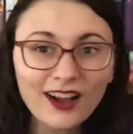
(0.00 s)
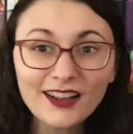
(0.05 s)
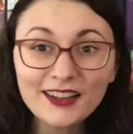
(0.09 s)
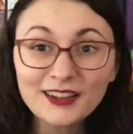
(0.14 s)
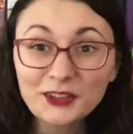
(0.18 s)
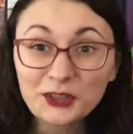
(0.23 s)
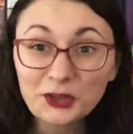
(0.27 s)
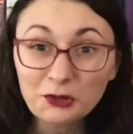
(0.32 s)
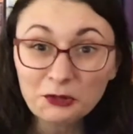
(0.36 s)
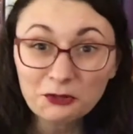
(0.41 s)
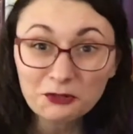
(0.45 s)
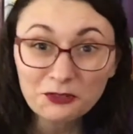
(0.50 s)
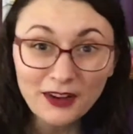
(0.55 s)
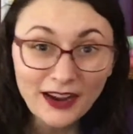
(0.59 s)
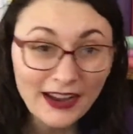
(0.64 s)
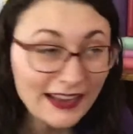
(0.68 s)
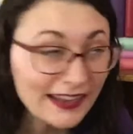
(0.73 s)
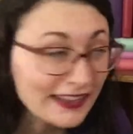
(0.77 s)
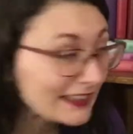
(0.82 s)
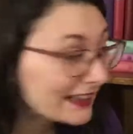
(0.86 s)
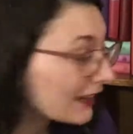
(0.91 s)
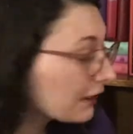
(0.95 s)
You're
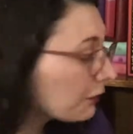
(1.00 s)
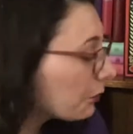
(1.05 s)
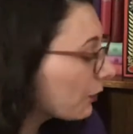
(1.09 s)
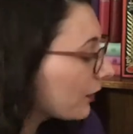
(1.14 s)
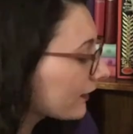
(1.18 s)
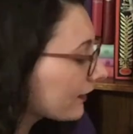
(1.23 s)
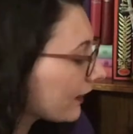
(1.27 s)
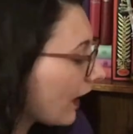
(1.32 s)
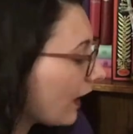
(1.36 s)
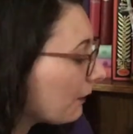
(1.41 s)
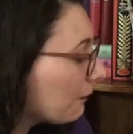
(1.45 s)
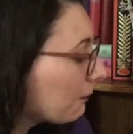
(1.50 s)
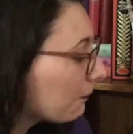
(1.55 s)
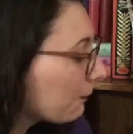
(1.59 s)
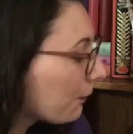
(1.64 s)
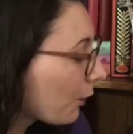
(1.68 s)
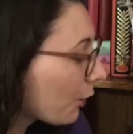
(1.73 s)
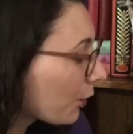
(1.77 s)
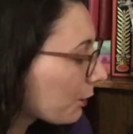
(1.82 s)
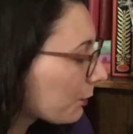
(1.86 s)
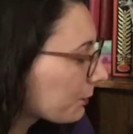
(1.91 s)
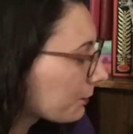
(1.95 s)
right, it was a
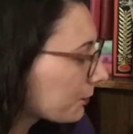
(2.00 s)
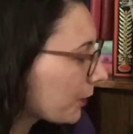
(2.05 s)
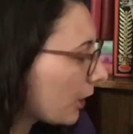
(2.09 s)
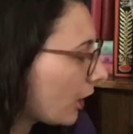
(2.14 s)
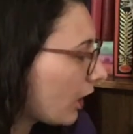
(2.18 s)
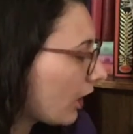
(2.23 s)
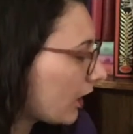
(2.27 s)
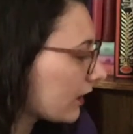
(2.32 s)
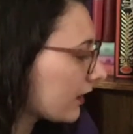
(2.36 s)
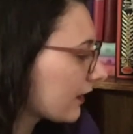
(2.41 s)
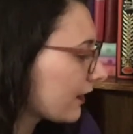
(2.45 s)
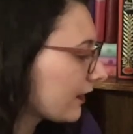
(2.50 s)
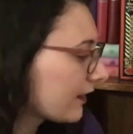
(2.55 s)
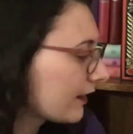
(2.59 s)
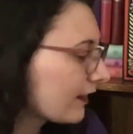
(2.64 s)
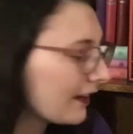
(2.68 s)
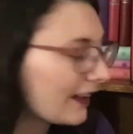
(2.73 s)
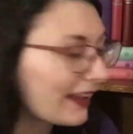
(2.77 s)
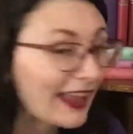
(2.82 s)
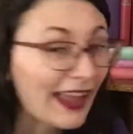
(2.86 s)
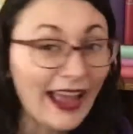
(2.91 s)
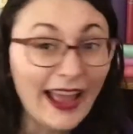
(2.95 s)
bullfrog.
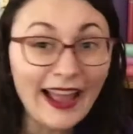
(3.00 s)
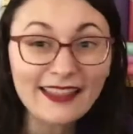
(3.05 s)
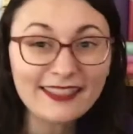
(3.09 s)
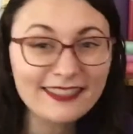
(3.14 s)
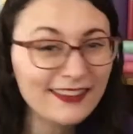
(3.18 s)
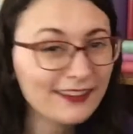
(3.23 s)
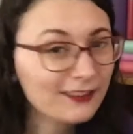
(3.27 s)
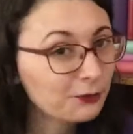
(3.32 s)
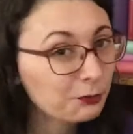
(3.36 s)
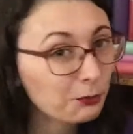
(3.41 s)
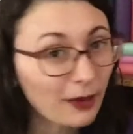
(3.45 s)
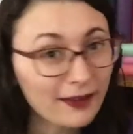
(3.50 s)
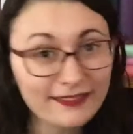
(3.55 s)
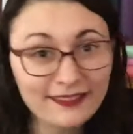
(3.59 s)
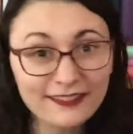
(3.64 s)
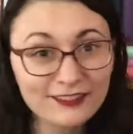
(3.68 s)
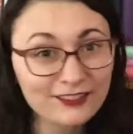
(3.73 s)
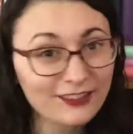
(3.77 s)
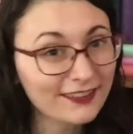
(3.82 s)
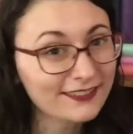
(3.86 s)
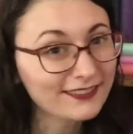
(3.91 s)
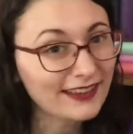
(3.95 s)
And this wasn't
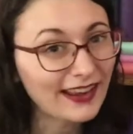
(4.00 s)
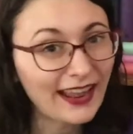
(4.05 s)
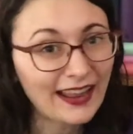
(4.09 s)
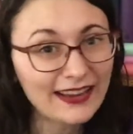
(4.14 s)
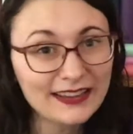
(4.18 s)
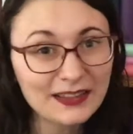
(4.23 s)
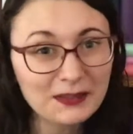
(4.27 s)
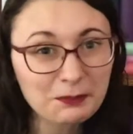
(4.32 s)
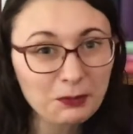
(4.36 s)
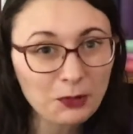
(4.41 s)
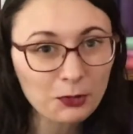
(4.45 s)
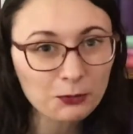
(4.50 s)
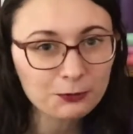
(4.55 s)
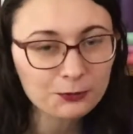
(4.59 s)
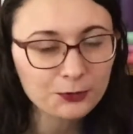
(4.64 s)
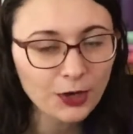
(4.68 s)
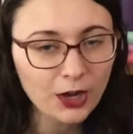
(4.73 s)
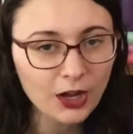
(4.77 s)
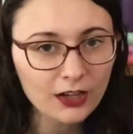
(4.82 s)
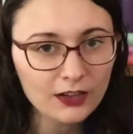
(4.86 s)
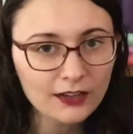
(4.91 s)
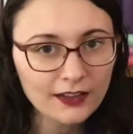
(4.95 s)
just any
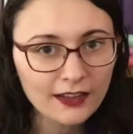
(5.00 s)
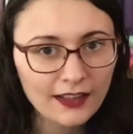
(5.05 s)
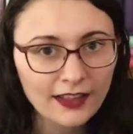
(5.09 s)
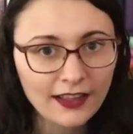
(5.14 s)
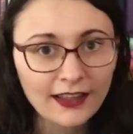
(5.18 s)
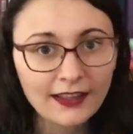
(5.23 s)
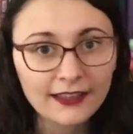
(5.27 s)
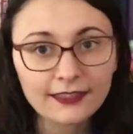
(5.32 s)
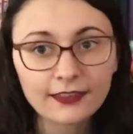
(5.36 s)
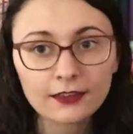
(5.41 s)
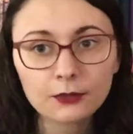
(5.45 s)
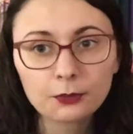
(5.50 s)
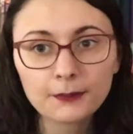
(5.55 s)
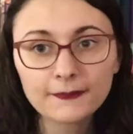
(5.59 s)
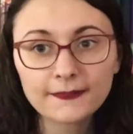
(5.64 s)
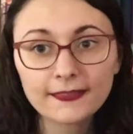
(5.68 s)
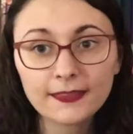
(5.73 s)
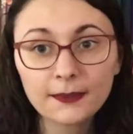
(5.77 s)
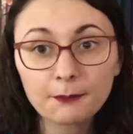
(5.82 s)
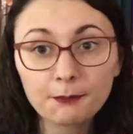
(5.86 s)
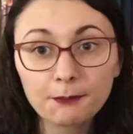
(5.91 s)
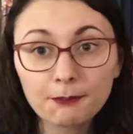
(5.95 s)
bullfrog, this was
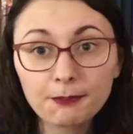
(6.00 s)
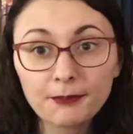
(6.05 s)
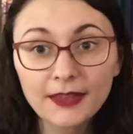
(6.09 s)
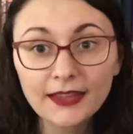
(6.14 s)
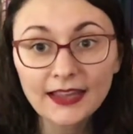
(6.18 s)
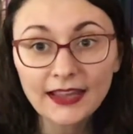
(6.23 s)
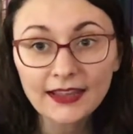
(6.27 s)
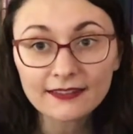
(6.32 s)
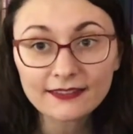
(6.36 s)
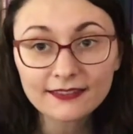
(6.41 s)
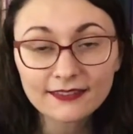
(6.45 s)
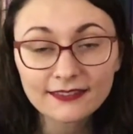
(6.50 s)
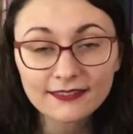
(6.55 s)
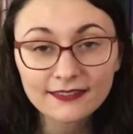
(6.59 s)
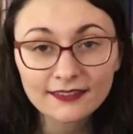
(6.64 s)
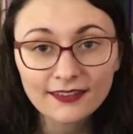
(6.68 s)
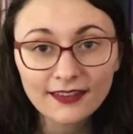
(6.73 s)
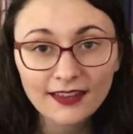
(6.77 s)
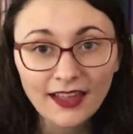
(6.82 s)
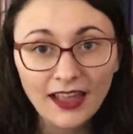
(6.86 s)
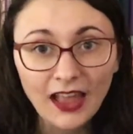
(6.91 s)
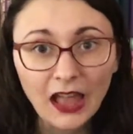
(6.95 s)
the biggest,
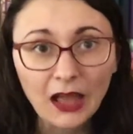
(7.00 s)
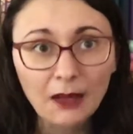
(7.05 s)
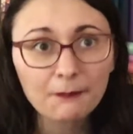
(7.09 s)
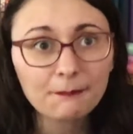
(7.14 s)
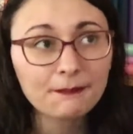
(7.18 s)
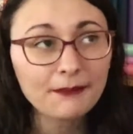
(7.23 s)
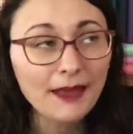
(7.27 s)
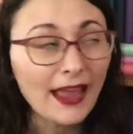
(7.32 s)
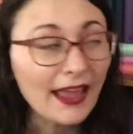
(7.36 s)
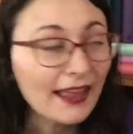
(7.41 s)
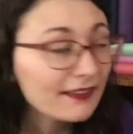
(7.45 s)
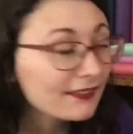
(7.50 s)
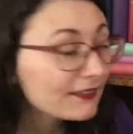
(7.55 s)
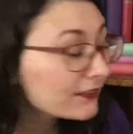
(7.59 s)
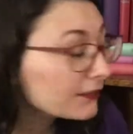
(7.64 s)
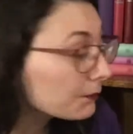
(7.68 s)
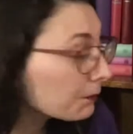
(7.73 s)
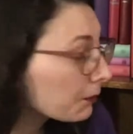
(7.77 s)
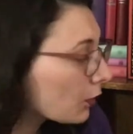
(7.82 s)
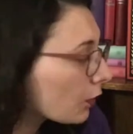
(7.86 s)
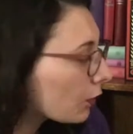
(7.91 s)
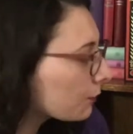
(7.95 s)
best
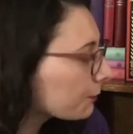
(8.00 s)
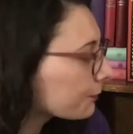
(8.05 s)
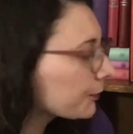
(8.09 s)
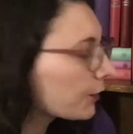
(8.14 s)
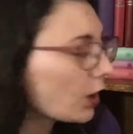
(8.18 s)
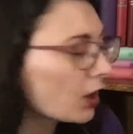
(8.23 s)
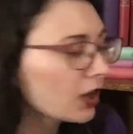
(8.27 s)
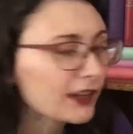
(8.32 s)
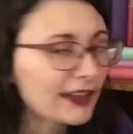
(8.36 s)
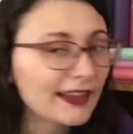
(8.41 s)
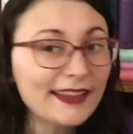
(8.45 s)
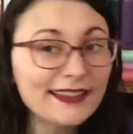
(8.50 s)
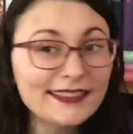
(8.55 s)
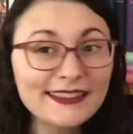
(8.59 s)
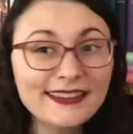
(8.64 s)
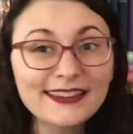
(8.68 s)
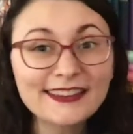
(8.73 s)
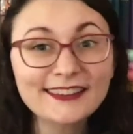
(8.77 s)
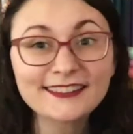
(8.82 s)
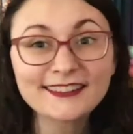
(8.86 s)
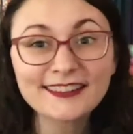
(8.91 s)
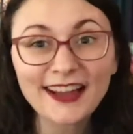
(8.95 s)
bullfrog in the
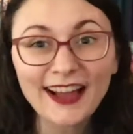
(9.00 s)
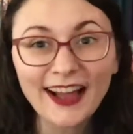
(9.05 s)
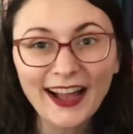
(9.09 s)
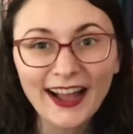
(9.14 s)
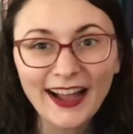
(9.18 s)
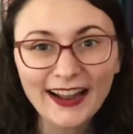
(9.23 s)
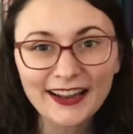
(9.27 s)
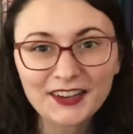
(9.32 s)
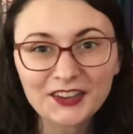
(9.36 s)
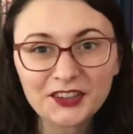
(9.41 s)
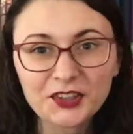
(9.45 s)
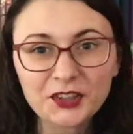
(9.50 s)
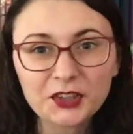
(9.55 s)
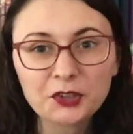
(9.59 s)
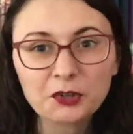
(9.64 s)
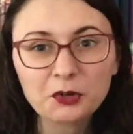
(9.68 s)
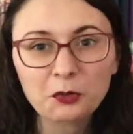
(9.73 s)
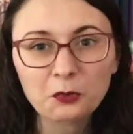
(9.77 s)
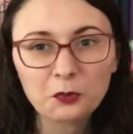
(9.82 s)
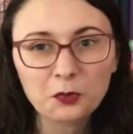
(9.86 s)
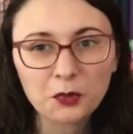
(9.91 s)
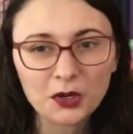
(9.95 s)
entire
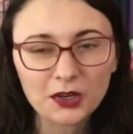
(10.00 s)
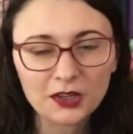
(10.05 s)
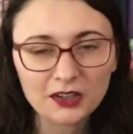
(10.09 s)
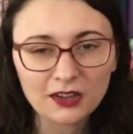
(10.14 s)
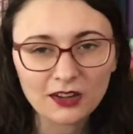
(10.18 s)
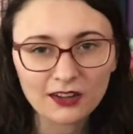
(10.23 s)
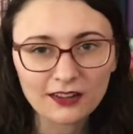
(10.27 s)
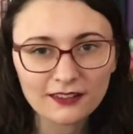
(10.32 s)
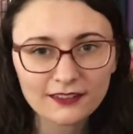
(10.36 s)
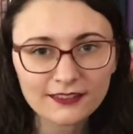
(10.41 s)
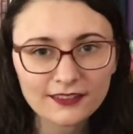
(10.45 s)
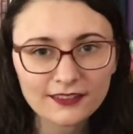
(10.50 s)
world.